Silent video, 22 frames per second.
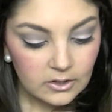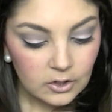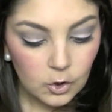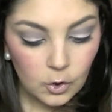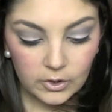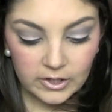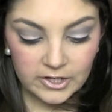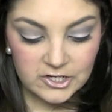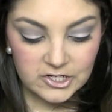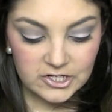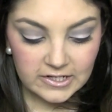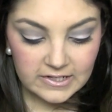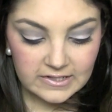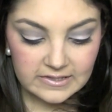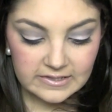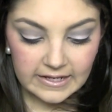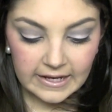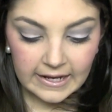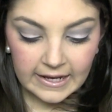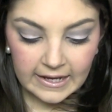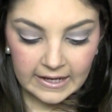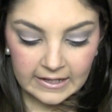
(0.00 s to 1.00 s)

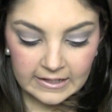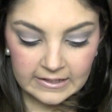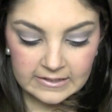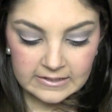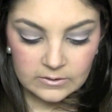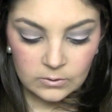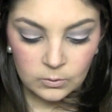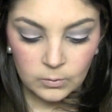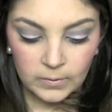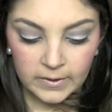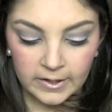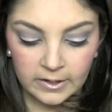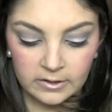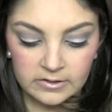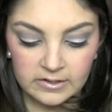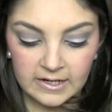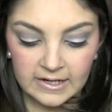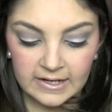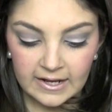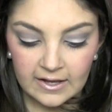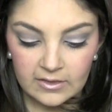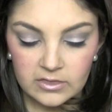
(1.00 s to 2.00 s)
gorgeous. And where
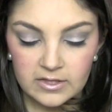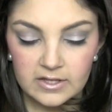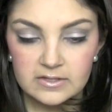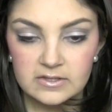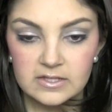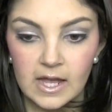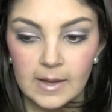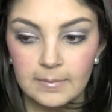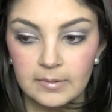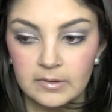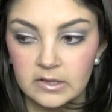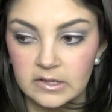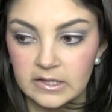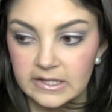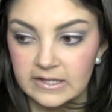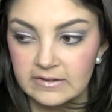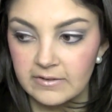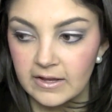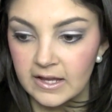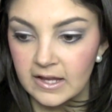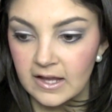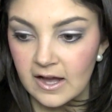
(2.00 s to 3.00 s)
did I get this? I
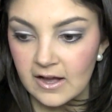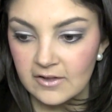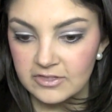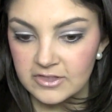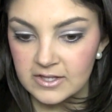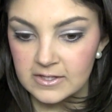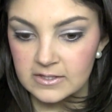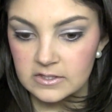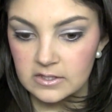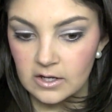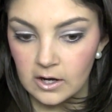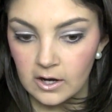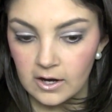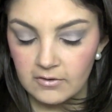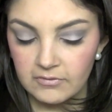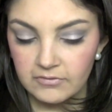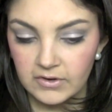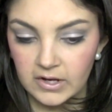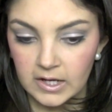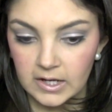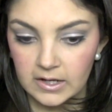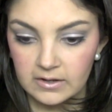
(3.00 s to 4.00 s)
believe I got this
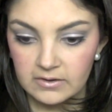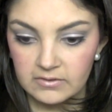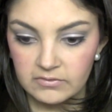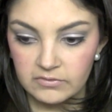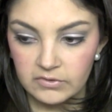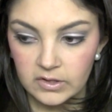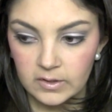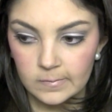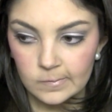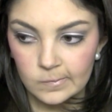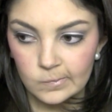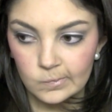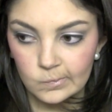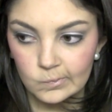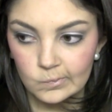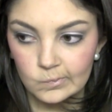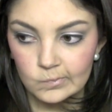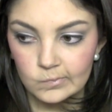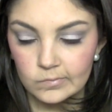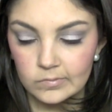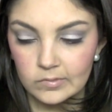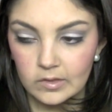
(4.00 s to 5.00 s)
off of
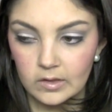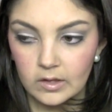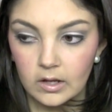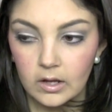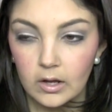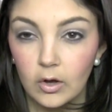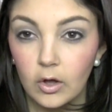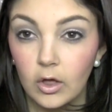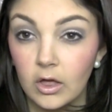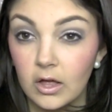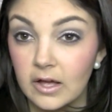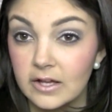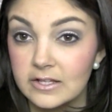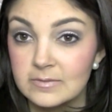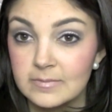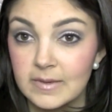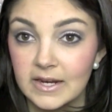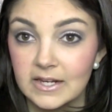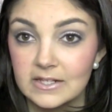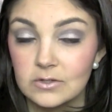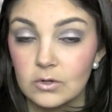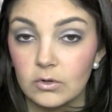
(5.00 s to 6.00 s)
All
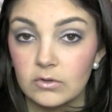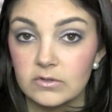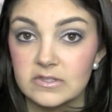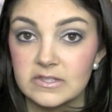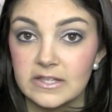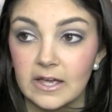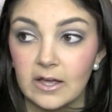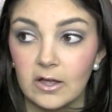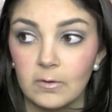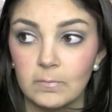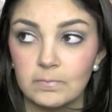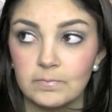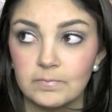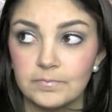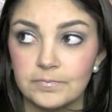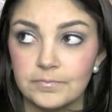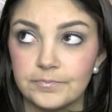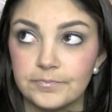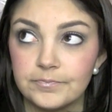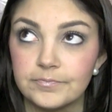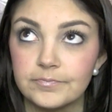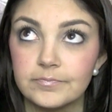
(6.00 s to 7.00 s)
Cosmetics Wholesale.
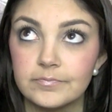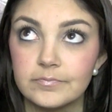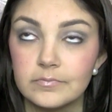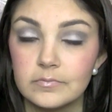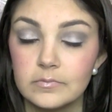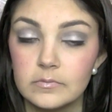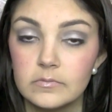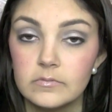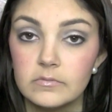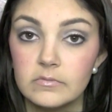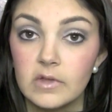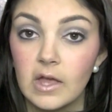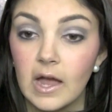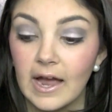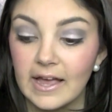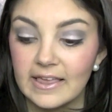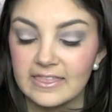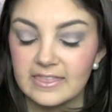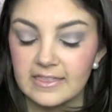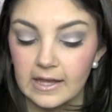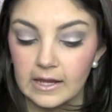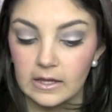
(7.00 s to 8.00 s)

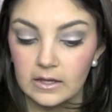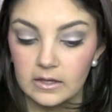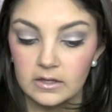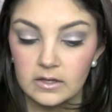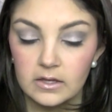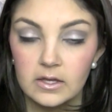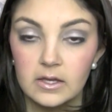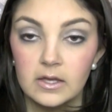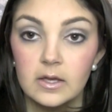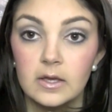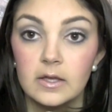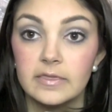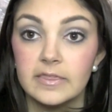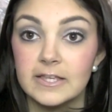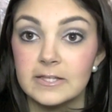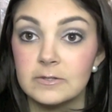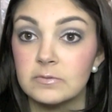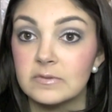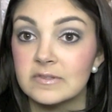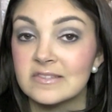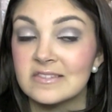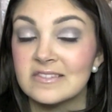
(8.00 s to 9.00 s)
I think.
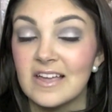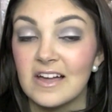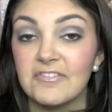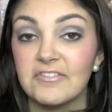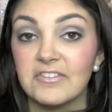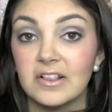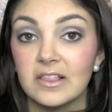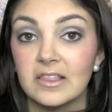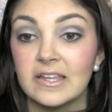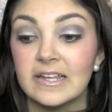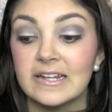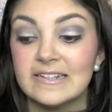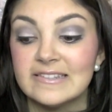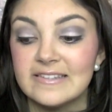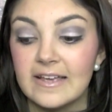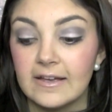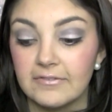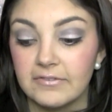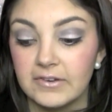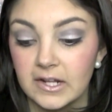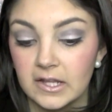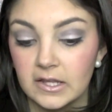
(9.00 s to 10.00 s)
This was definitely,
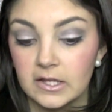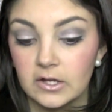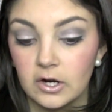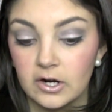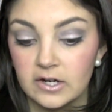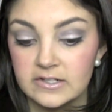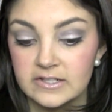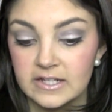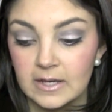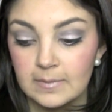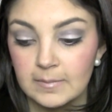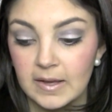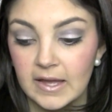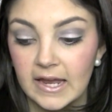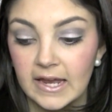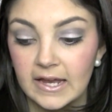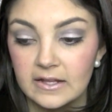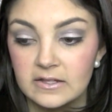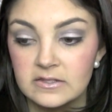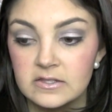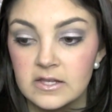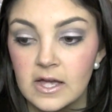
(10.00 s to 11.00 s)
definitely hard to get my
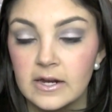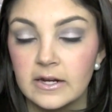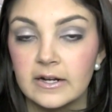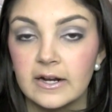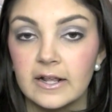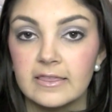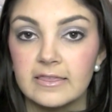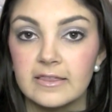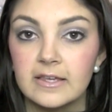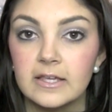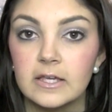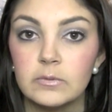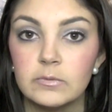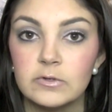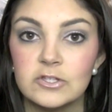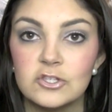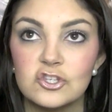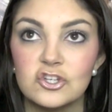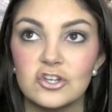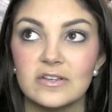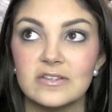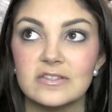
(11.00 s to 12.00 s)
hands on, and I think it
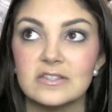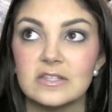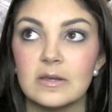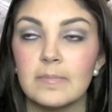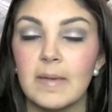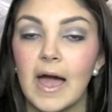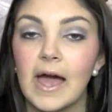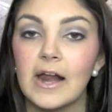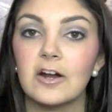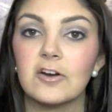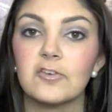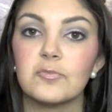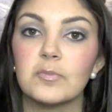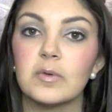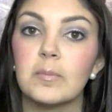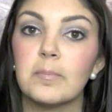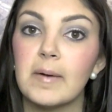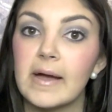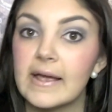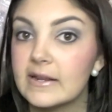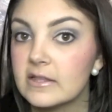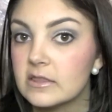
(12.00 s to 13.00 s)
was just a matter of me
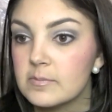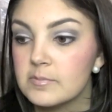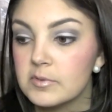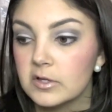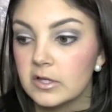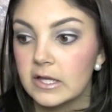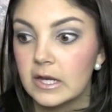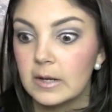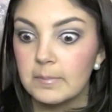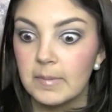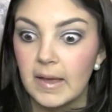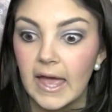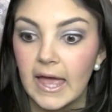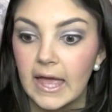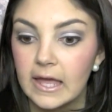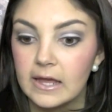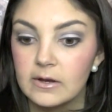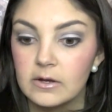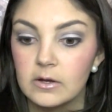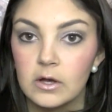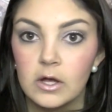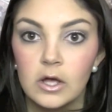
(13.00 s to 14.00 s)
biting the bullet and
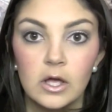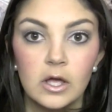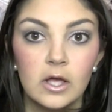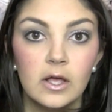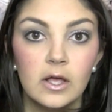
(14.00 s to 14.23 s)
paying